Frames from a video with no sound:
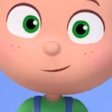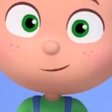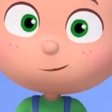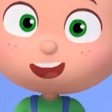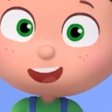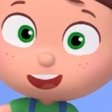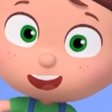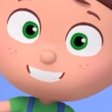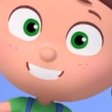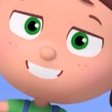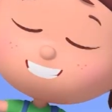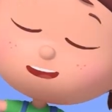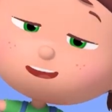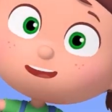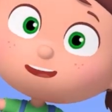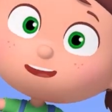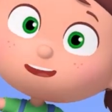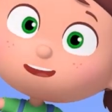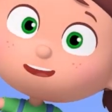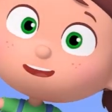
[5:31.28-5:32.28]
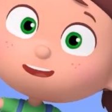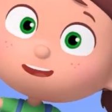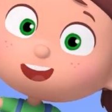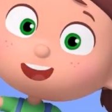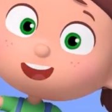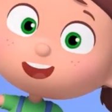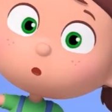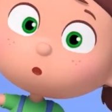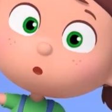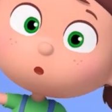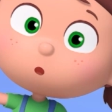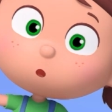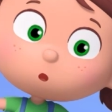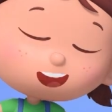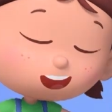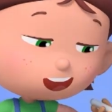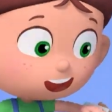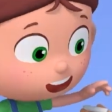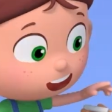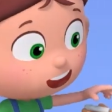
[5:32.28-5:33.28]
Let's learn how to
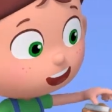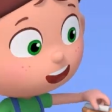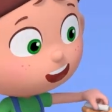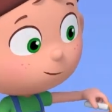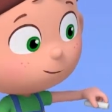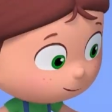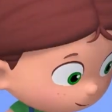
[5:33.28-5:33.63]
write.